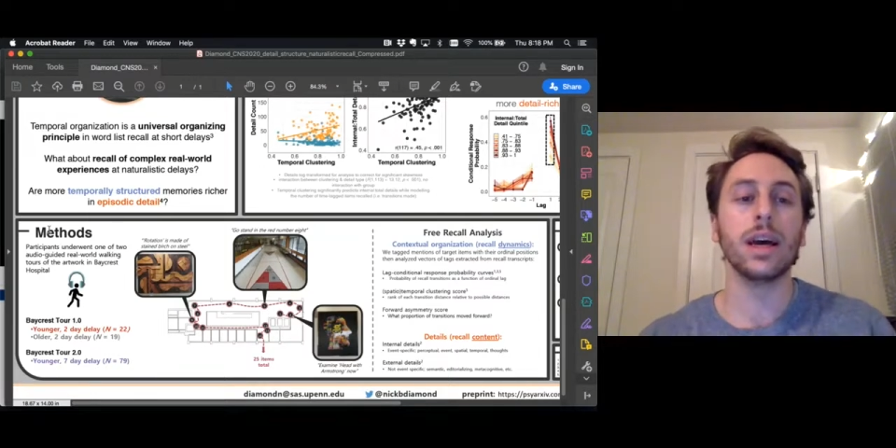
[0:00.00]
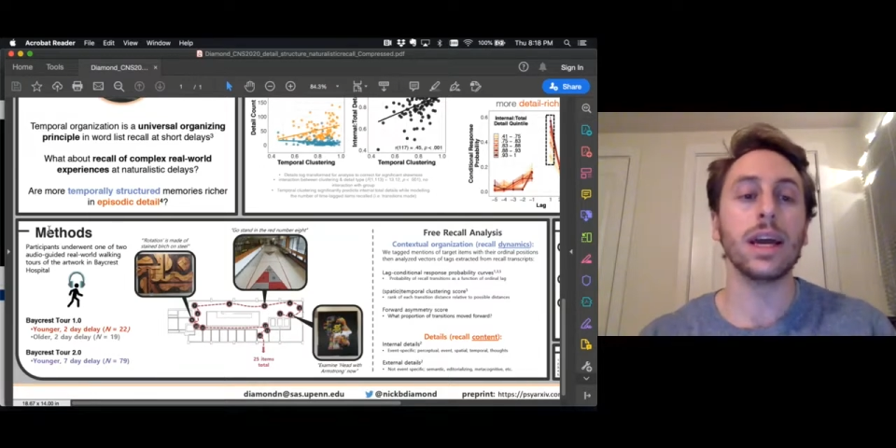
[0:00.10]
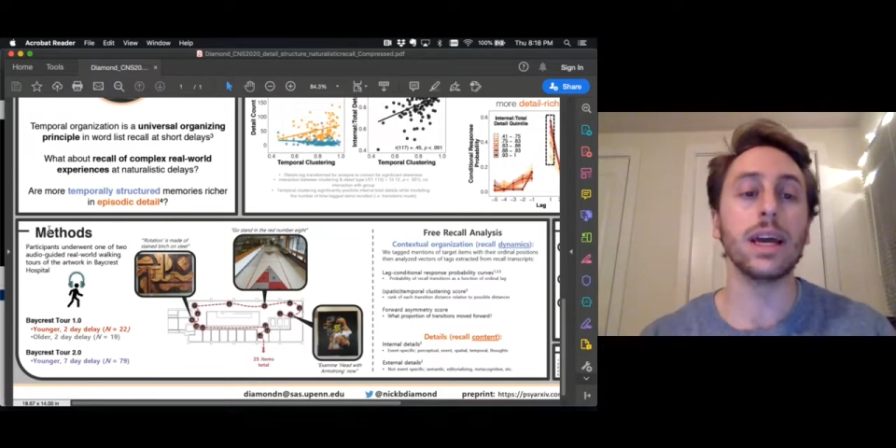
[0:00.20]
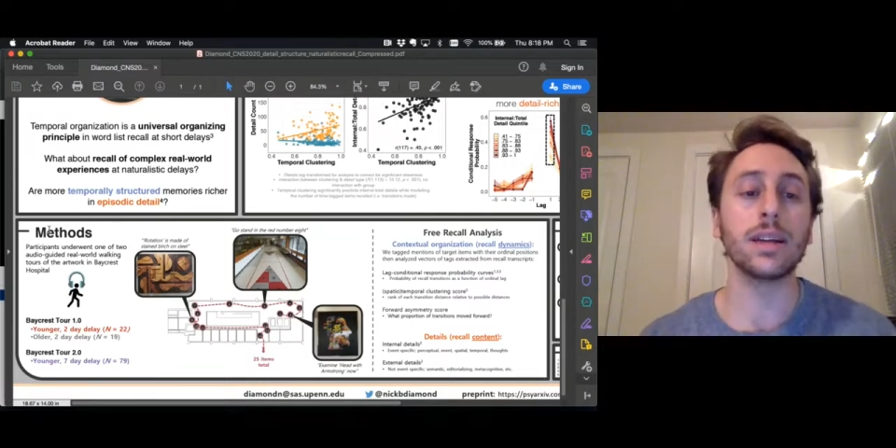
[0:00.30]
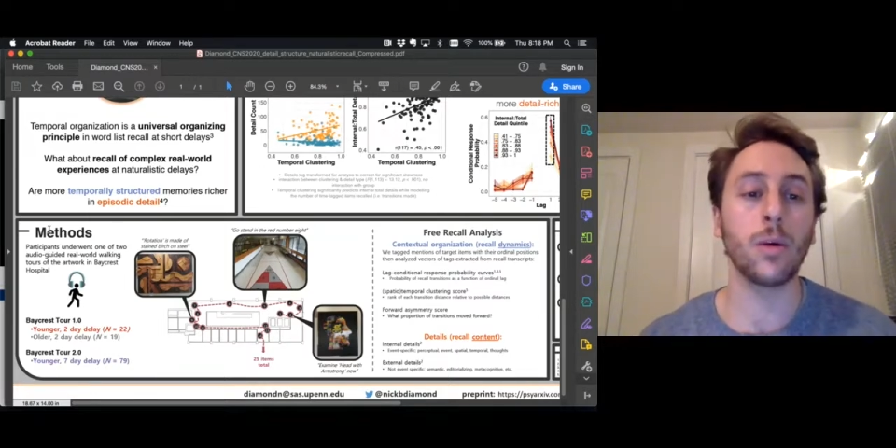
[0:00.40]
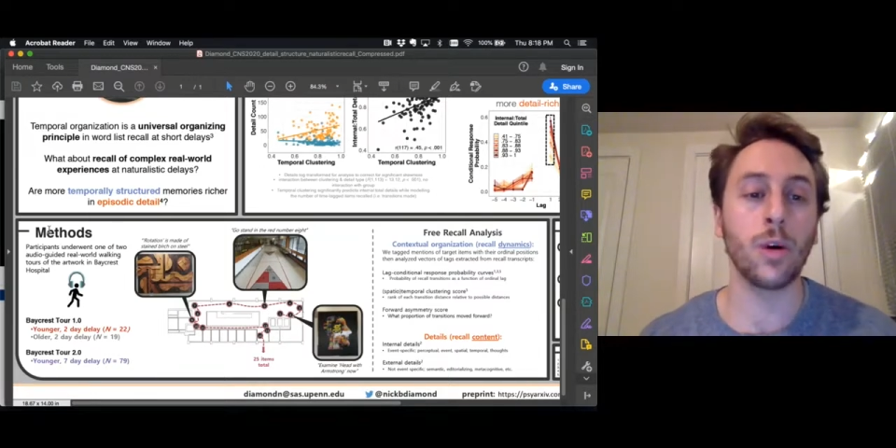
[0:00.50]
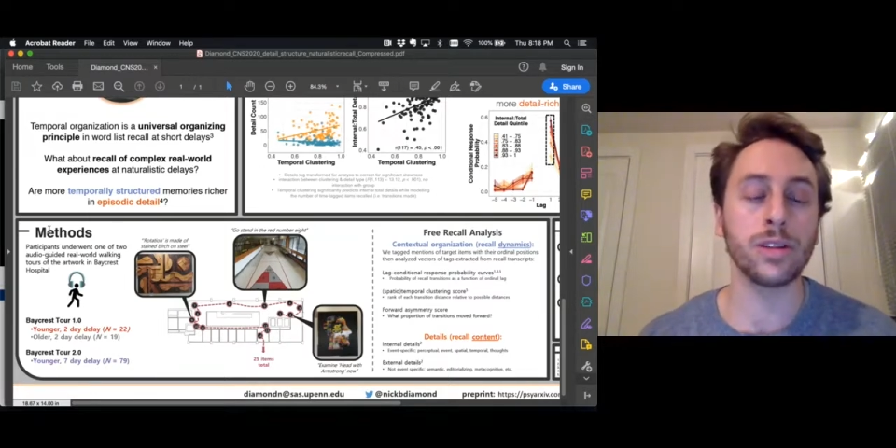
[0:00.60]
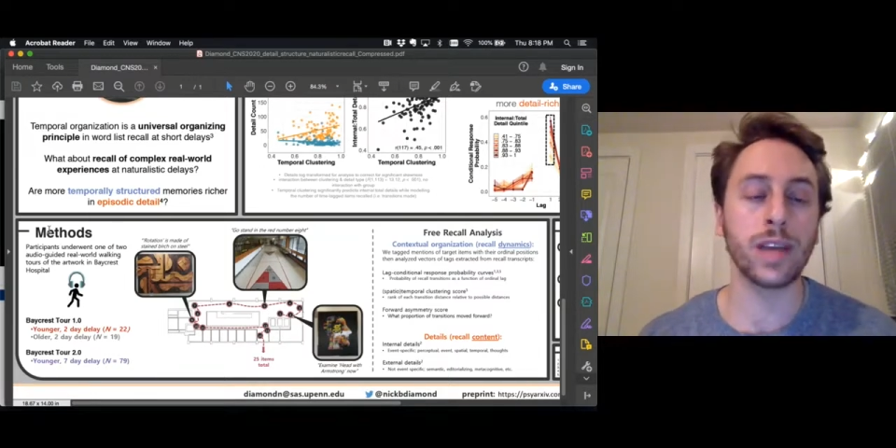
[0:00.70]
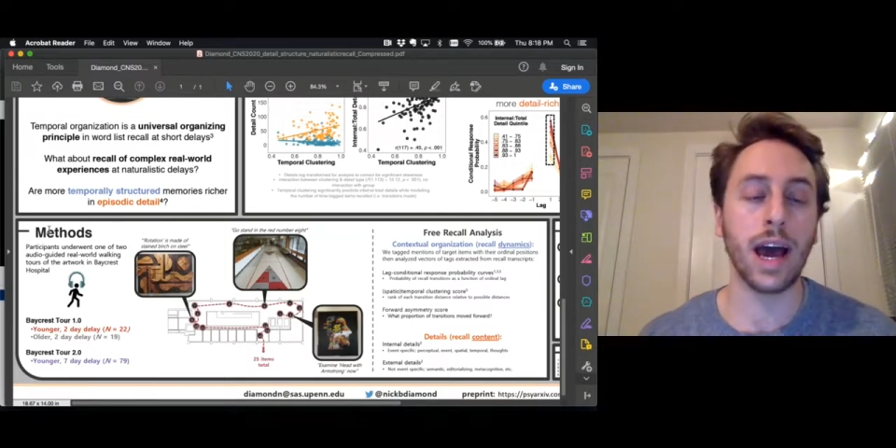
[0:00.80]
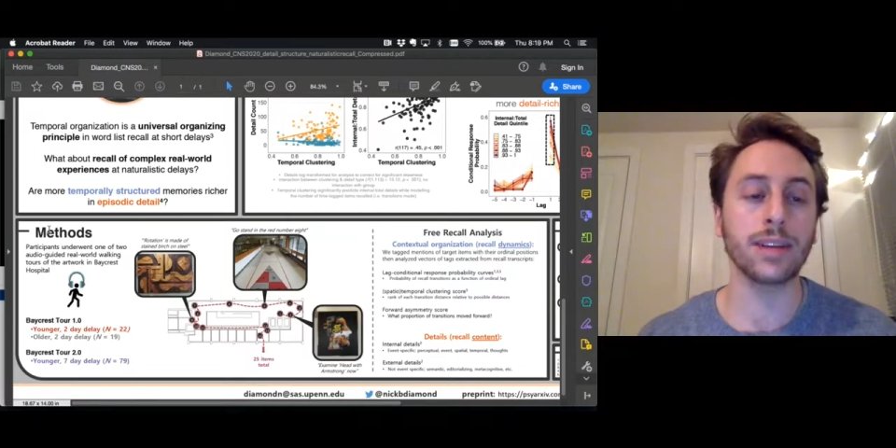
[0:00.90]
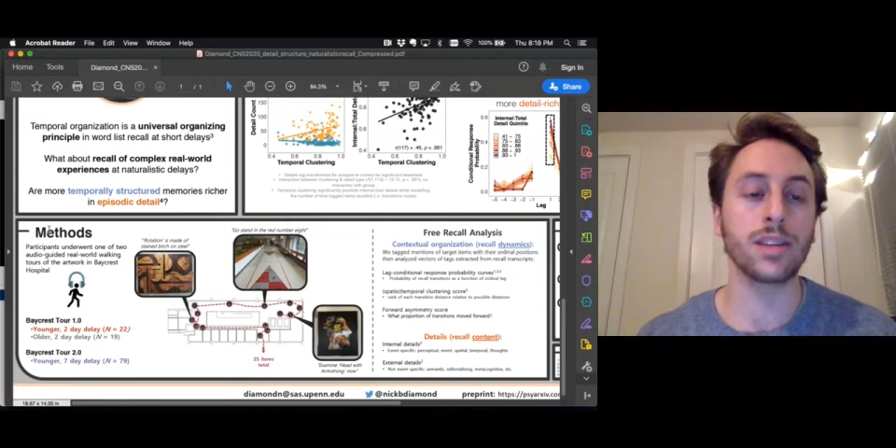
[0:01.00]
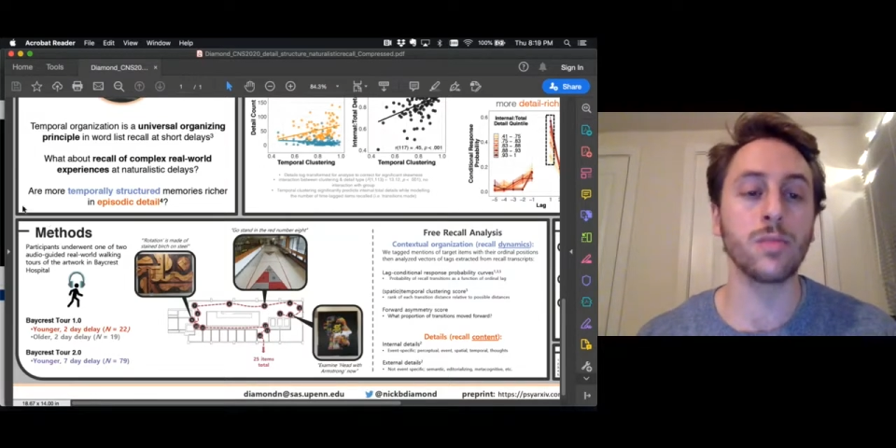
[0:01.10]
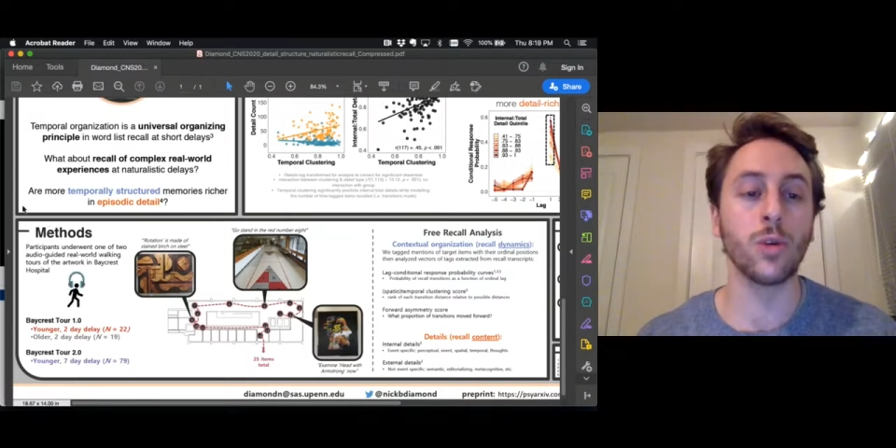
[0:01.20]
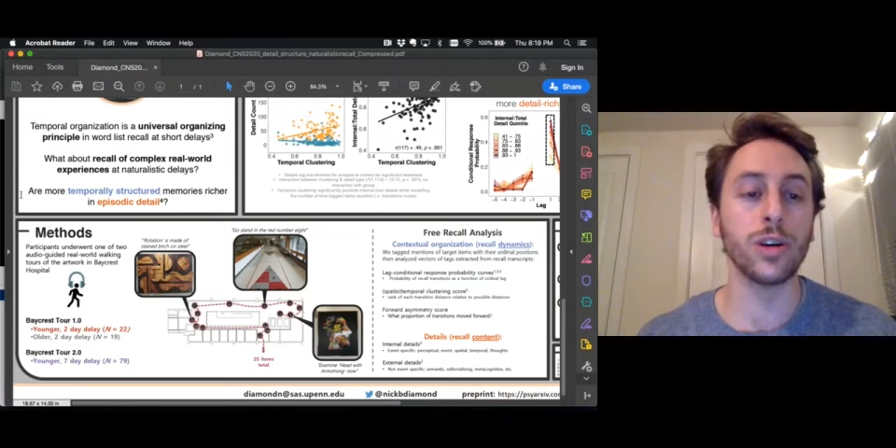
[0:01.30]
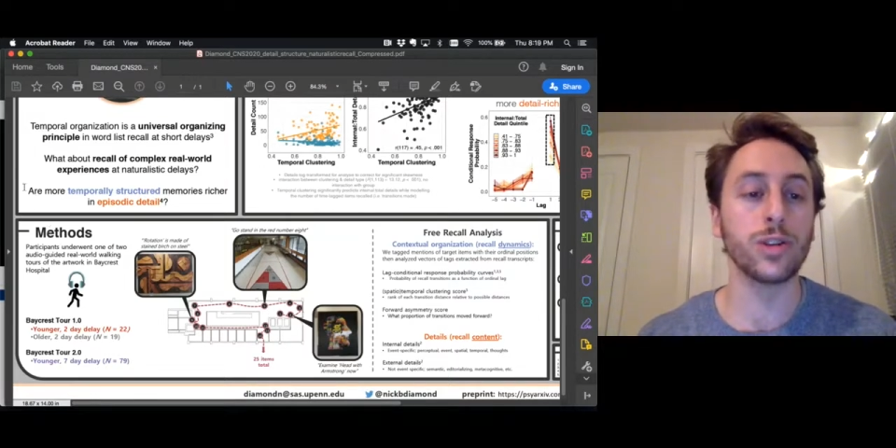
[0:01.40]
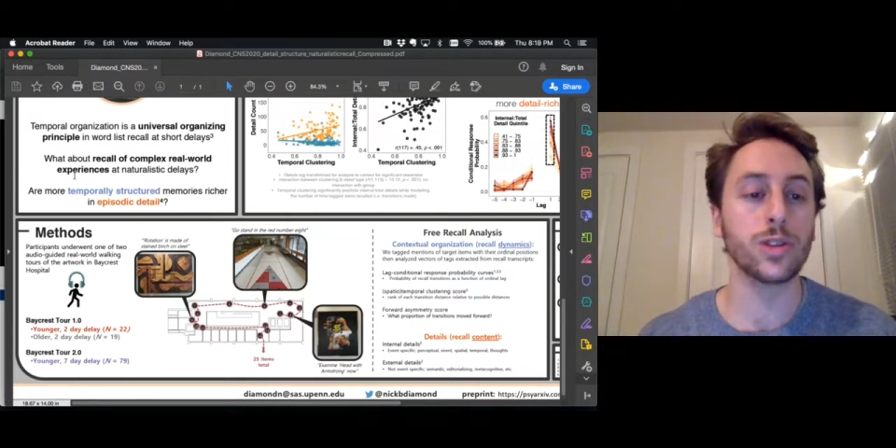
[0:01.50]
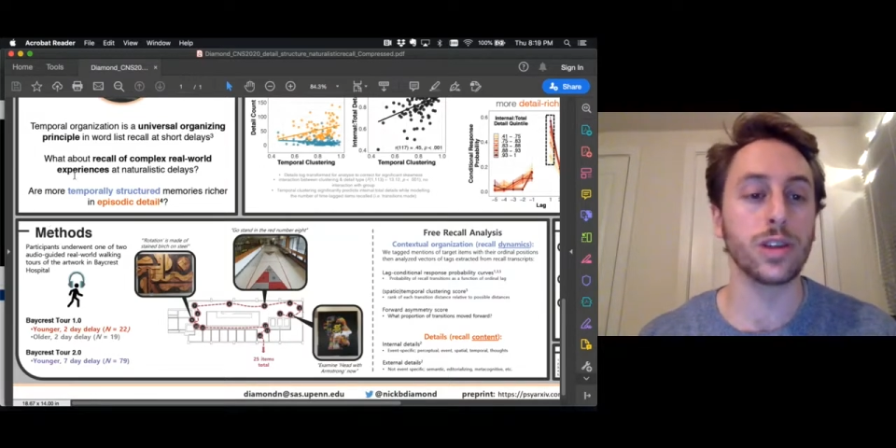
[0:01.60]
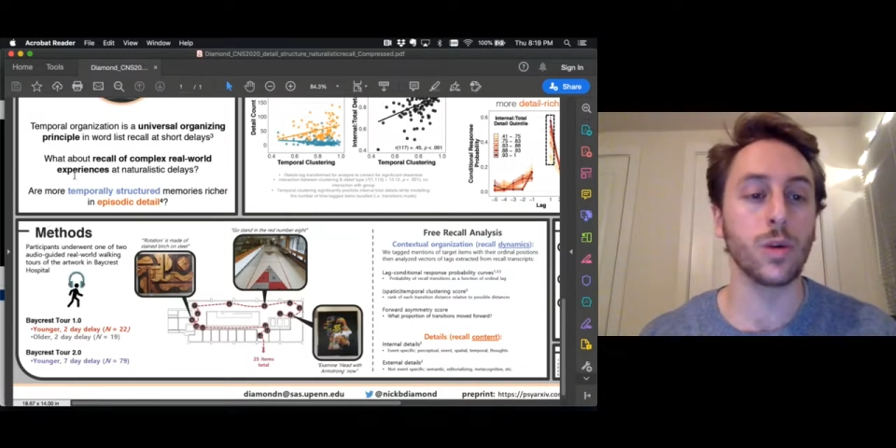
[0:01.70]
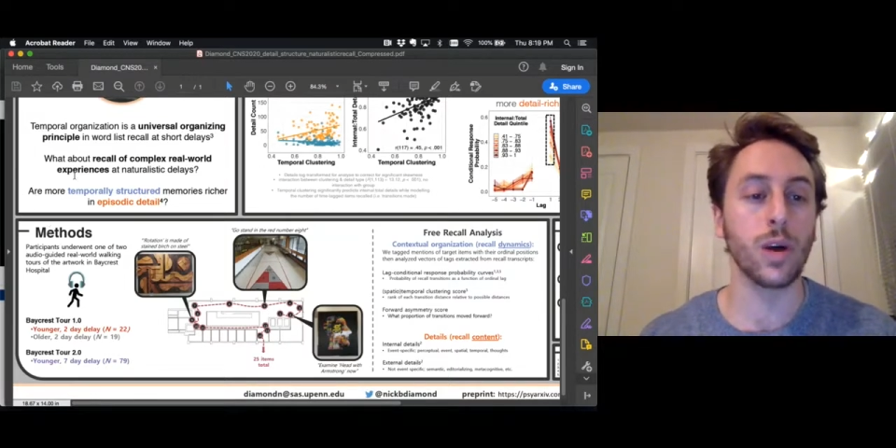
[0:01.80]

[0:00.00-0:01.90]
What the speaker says: And I wanted to ask the more interesting